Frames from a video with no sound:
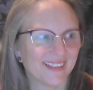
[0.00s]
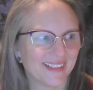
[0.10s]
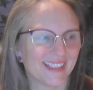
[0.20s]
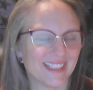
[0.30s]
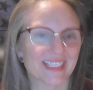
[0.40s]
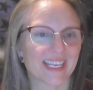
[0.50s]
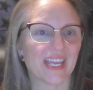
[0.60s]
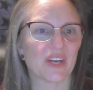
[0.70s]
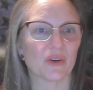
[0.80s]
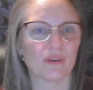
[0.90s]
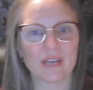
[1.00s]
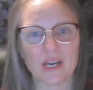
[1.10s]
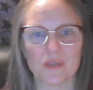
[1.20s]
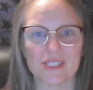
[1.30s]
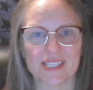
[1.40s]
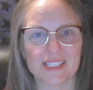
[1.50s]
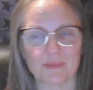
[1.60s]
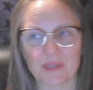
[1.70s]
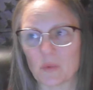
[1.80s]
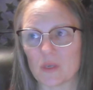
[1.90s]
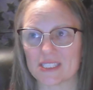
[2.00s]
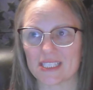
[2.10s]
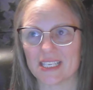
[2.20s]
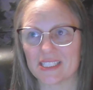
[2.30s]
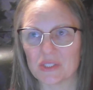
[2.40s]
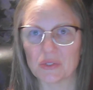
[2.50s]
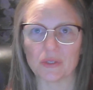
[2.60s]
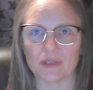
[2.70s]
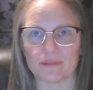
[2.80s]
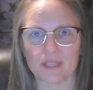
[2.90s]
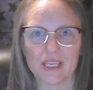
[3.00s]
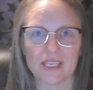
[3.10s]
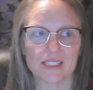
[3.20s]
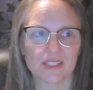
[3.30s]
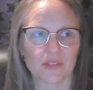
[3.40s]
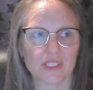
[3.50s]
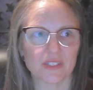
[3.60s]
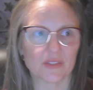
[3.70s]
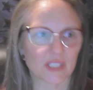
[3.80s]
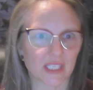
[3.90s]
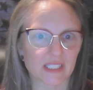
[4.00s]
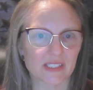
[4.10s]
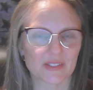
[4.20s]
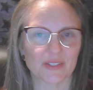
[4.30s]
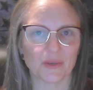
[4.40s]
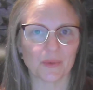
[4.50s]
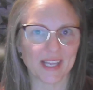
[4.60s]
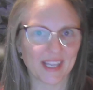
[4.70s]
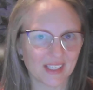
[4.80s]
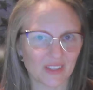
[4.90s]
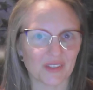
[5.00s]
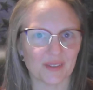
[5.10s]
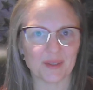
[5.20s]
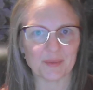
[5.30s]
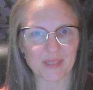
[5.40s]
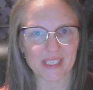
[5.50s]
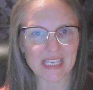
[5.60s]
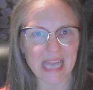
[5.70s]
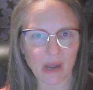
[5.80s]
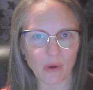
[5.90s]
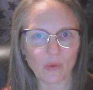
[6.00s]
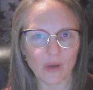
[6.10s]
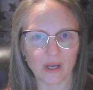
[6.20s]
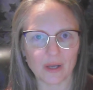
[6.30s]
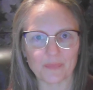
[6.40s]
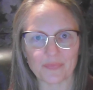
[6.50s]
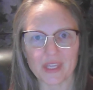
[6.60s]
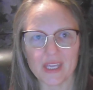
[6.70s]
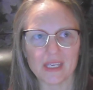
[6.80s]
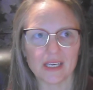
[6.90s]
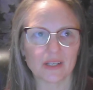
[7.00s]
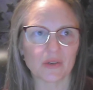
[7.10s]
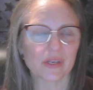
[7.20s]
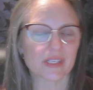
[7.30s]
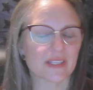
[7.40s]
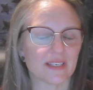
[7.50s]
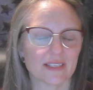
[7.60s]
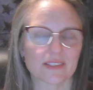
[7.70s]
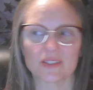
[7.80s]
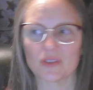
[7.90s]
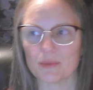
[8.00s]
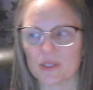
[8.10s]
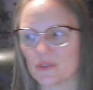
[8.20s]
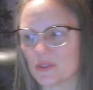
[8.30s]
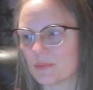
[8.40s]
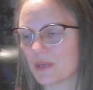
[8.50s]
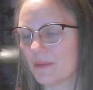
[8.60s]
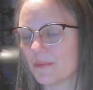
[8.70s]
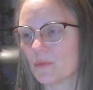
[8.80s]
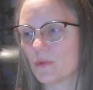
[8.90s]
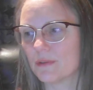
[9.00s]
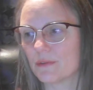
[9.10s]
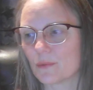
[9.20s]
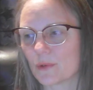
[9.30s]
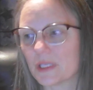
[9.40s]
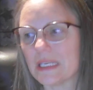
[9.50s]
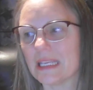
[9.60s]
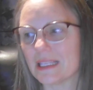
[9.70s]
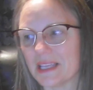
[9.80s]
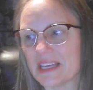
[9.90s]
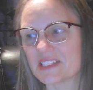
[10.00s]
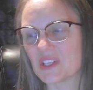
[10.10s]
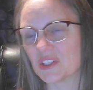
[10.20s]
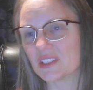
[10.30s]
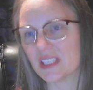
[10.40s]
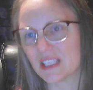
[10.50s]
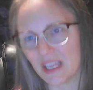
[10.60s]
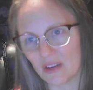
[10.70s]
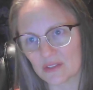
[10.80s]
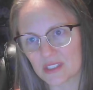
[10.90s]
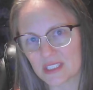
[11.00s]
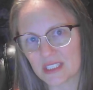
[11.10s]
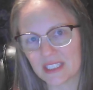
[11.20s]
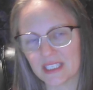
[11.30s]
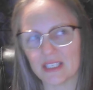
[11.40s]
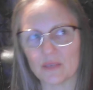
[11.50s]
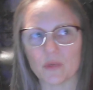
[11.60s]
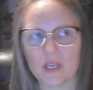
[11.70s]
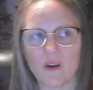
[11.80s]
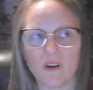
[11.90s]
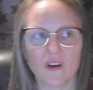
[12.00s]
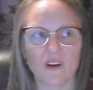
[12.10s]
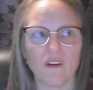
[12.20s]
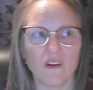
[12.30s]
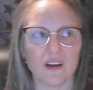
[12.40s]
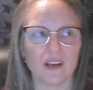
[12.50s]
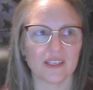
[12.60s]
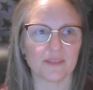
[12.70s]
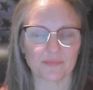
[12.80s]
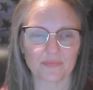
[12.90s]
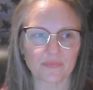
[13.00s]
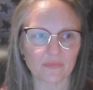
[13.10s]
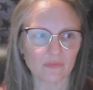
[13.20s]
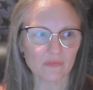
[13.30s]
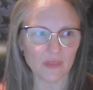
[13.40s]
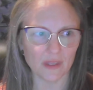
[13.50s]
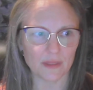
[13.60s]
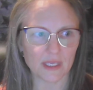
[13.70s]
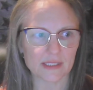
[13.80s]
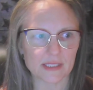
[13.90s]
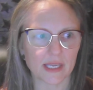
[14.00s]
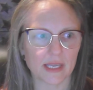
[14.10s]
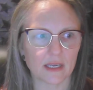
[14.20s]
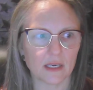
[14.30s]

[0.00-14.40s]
indicator of how easy something was to get to, of it's only 2 clicks away. But now, according to the Nielsen Norman Group, we're leaning less on click counts than we are on things like